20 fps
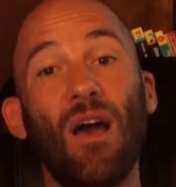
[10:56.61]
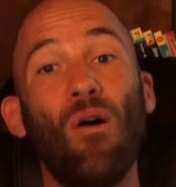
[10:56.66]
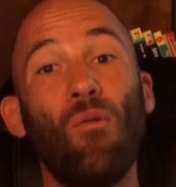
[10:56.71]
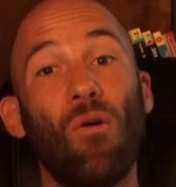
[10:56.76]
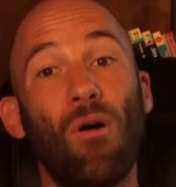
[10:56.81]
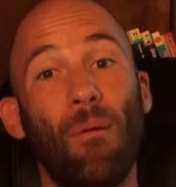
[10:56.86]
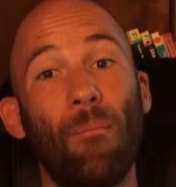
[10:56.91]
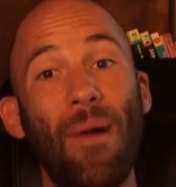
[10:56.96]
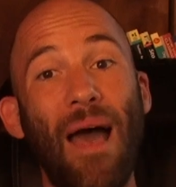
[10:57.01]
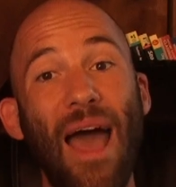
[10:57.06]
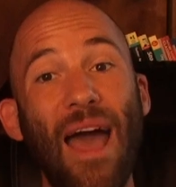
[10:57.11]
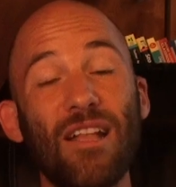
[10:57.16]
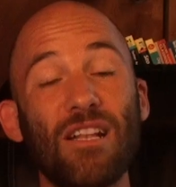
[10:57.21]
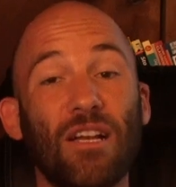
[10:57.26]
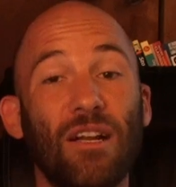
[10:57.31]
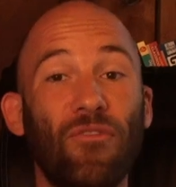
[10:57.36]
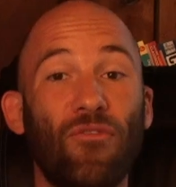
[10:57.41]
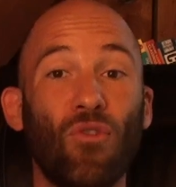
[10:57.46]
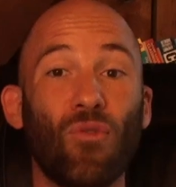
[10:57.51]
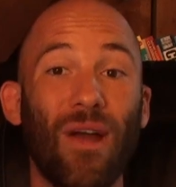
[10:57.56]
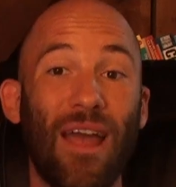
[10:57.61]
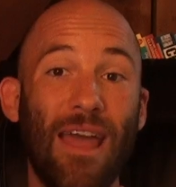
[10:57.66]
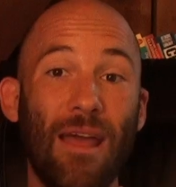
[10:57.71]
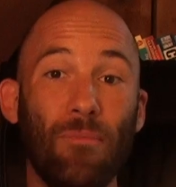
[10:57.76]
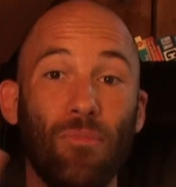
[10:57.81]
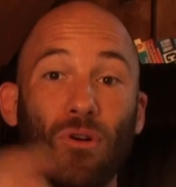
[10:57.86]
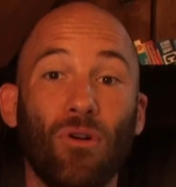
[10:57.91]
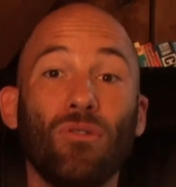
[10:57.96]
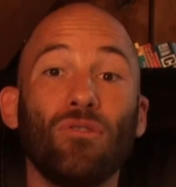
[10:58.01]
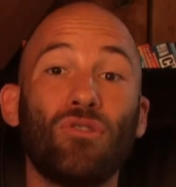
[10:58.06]
Well, imagine if you were
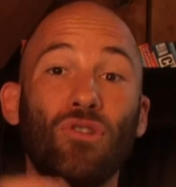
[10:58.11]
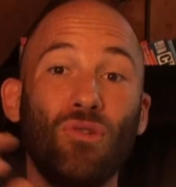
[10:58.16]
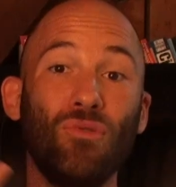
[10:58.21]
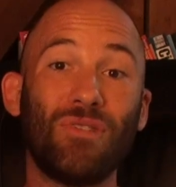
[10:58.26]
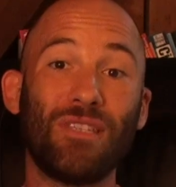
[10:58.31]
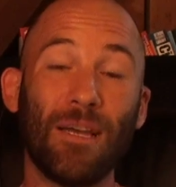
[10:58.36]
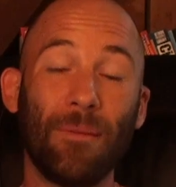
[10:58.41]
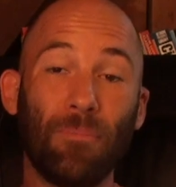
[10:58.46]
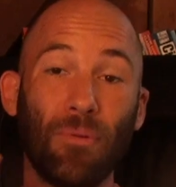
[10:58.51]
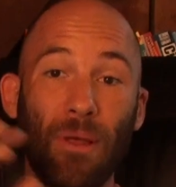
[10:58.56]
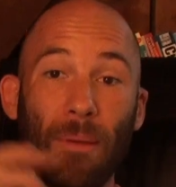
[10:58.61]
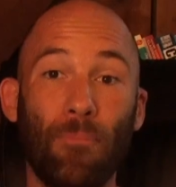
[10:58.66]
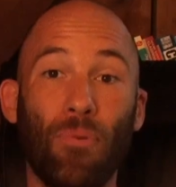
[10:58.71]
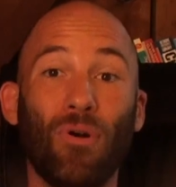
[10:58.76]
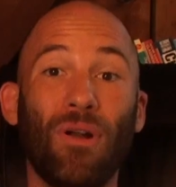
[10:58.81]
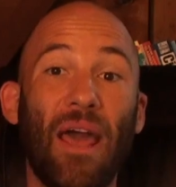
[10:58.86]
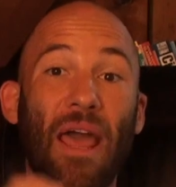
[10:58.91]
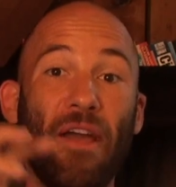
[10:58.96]
able to simply put